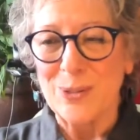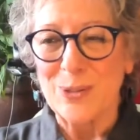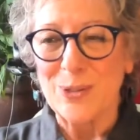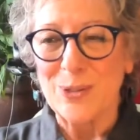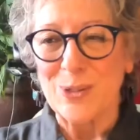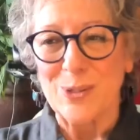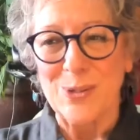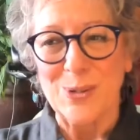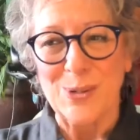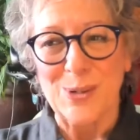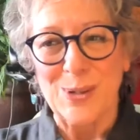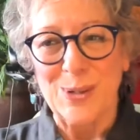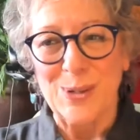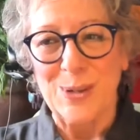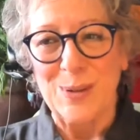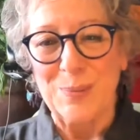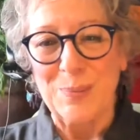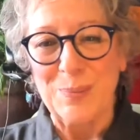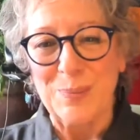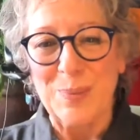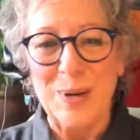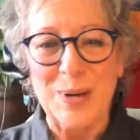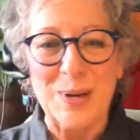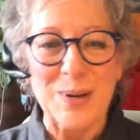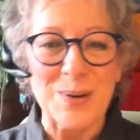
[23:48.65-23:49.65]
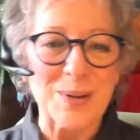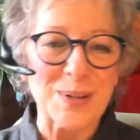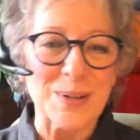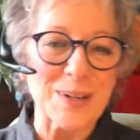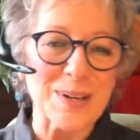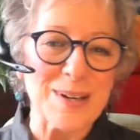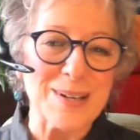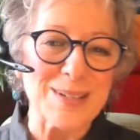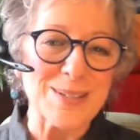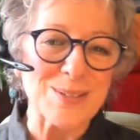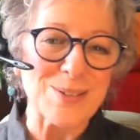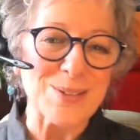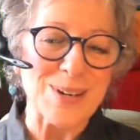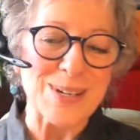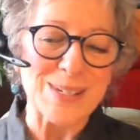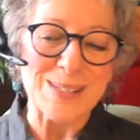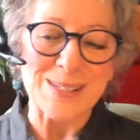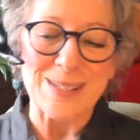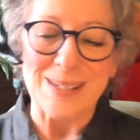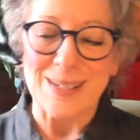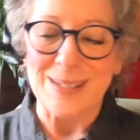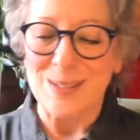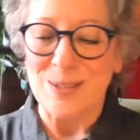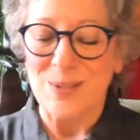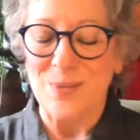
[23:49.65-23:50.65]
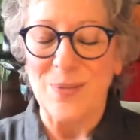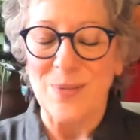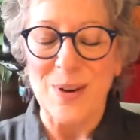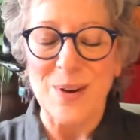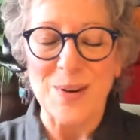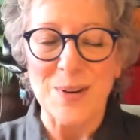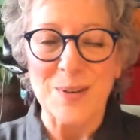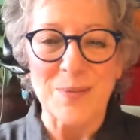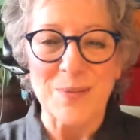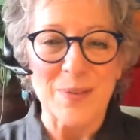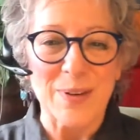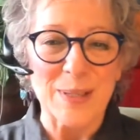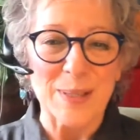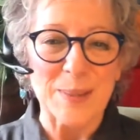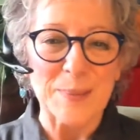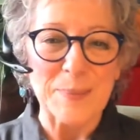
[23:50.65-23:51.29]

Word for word: so you can compare and contrast. It's very fun.